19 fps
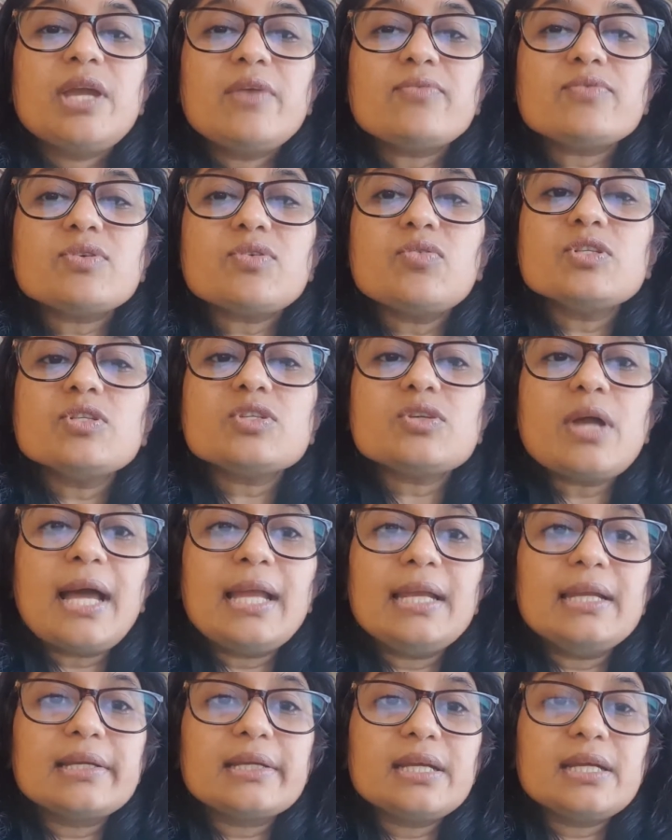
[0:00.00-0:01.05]
to also
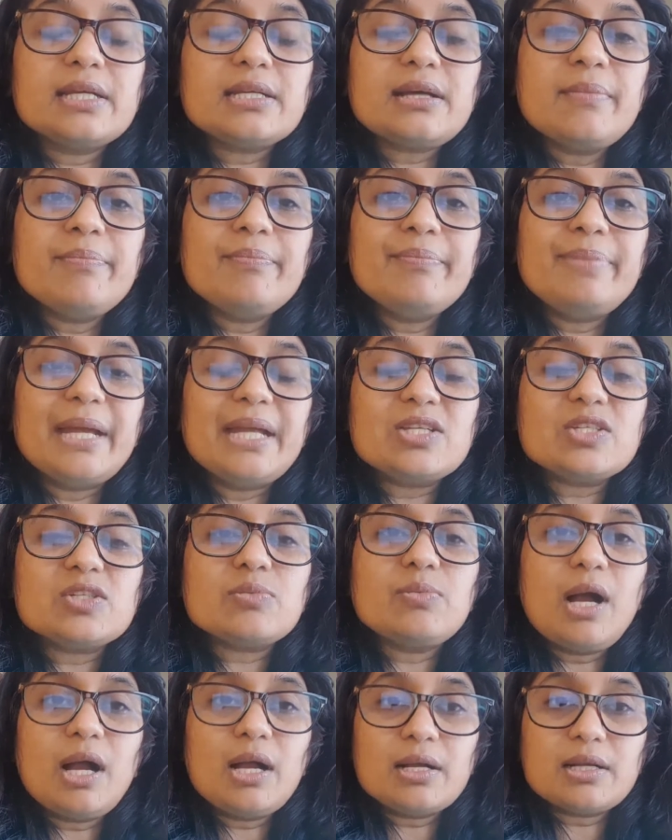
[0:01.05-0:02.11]
allocate a
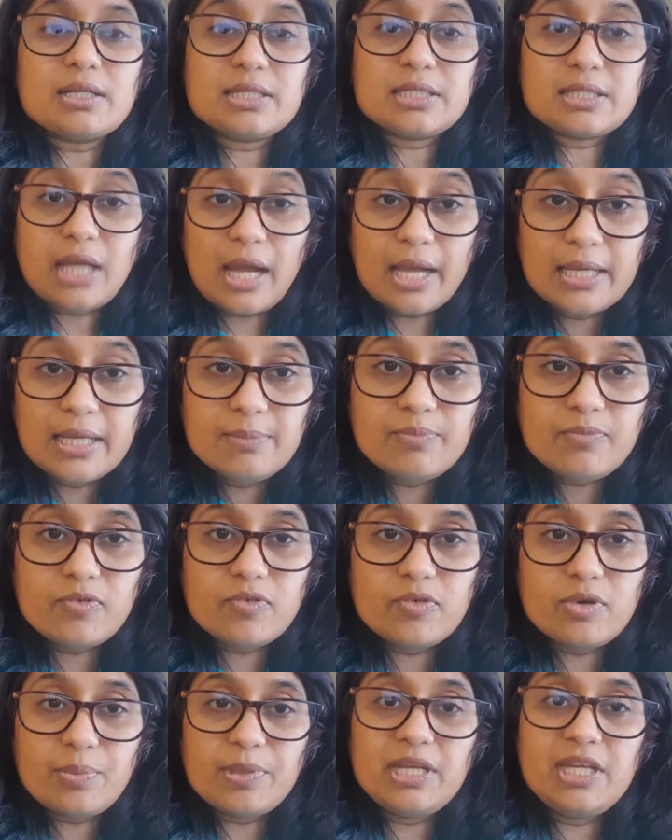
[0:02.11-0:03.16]
benchmark time
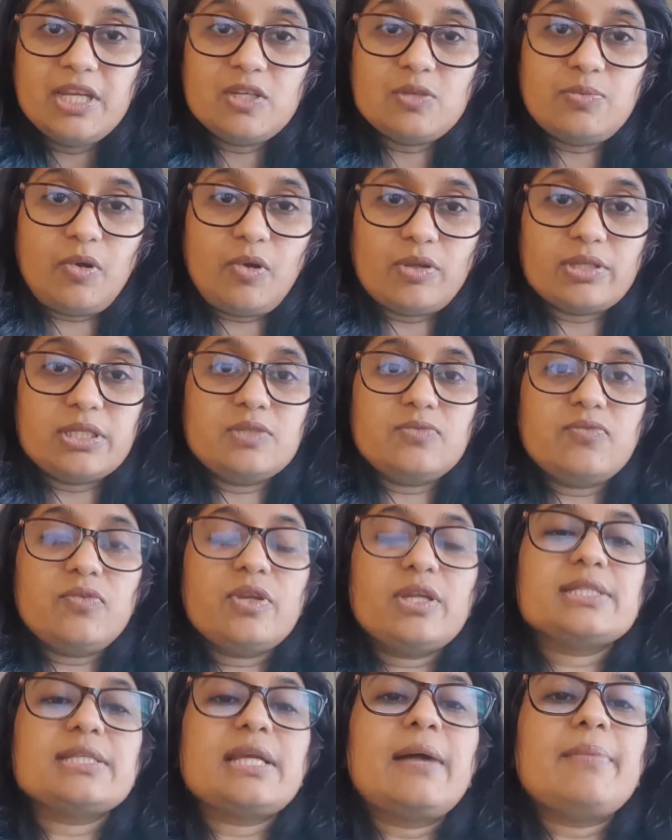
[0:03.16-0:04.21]
for each process. For
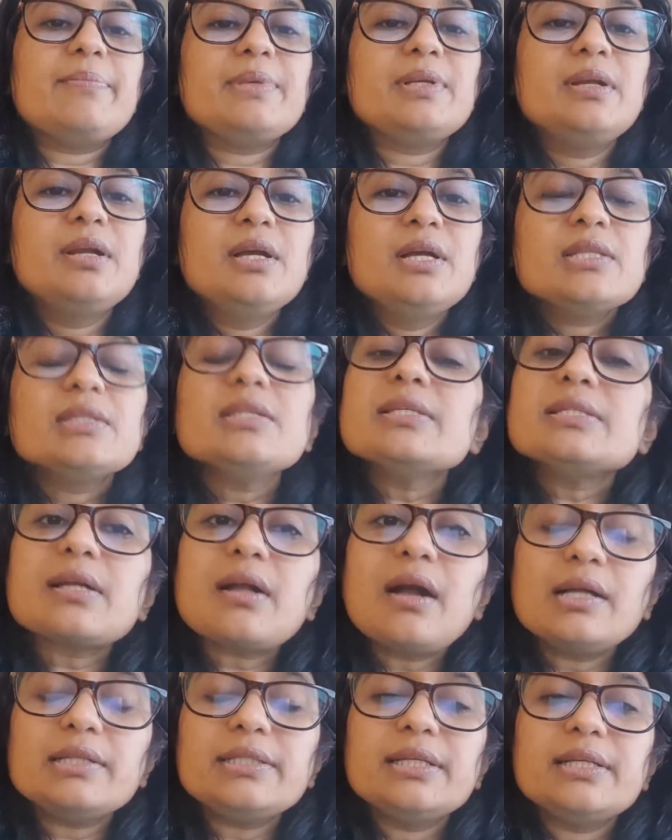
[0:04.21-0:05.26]
example, there's a
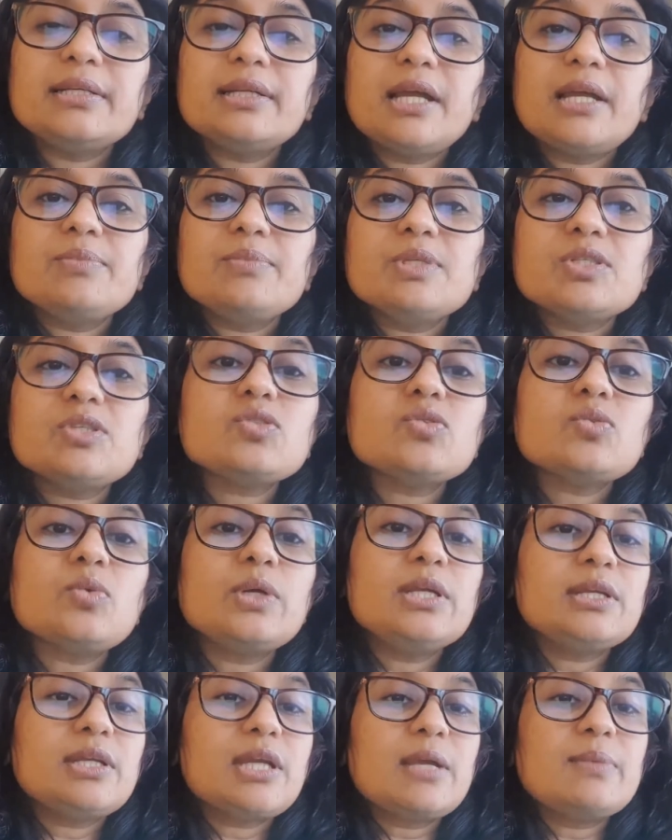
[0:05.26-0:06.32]
cutting time, there's a
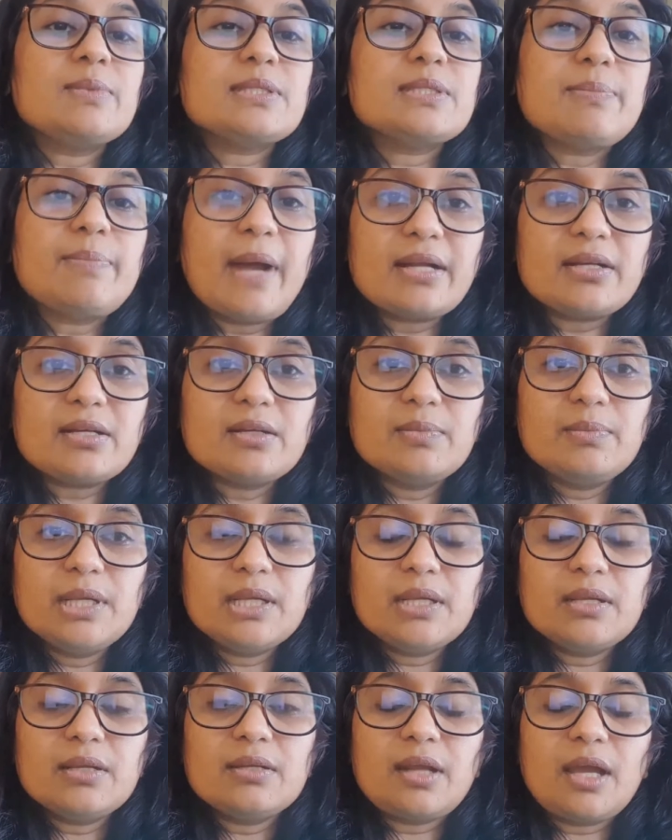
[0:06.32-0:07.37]
sewing time, there's a pattern
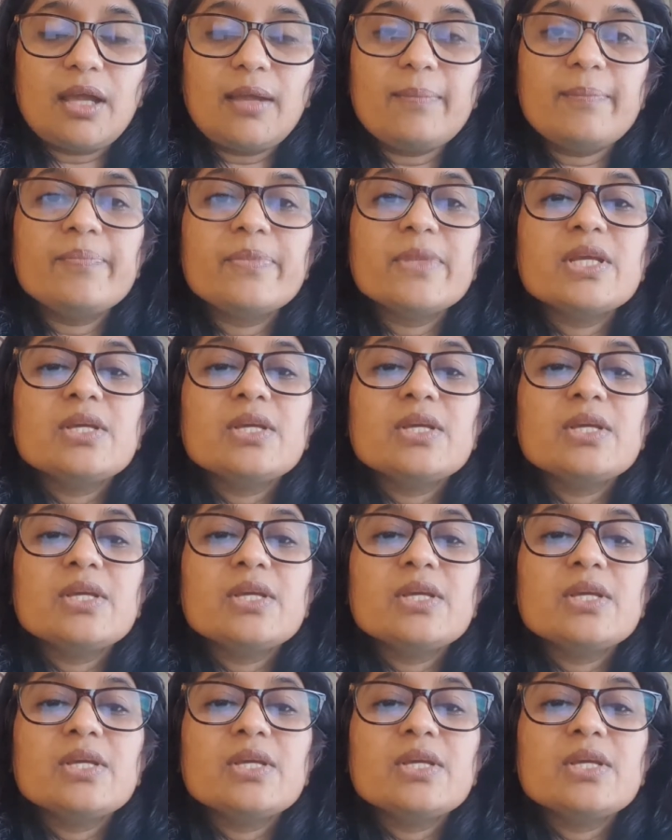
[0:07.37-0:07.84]
making time.